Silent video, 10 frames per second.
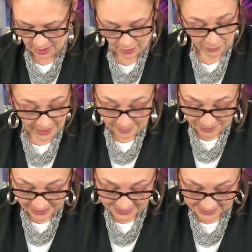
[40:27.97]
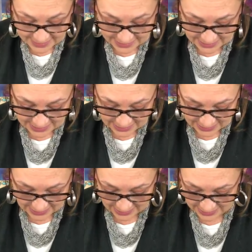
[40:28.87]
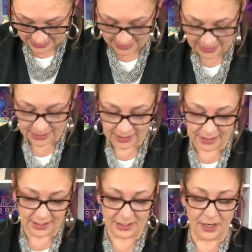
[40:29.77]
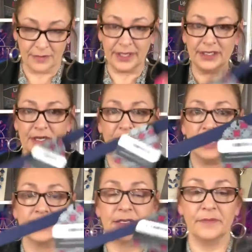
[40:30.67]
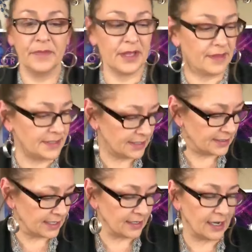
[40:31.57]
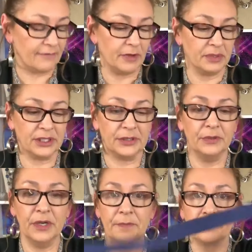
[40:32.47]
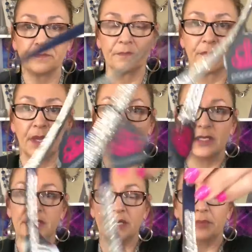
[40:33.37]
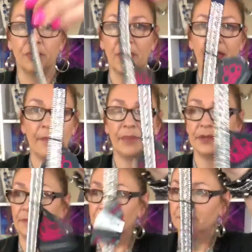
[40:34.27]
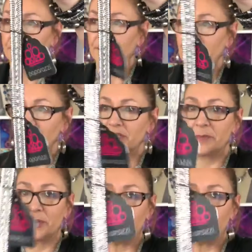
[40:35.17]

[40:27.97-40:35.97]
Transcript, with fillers: A wrap bracelet is always awesome. This is a navy blue, double wrap, shimmer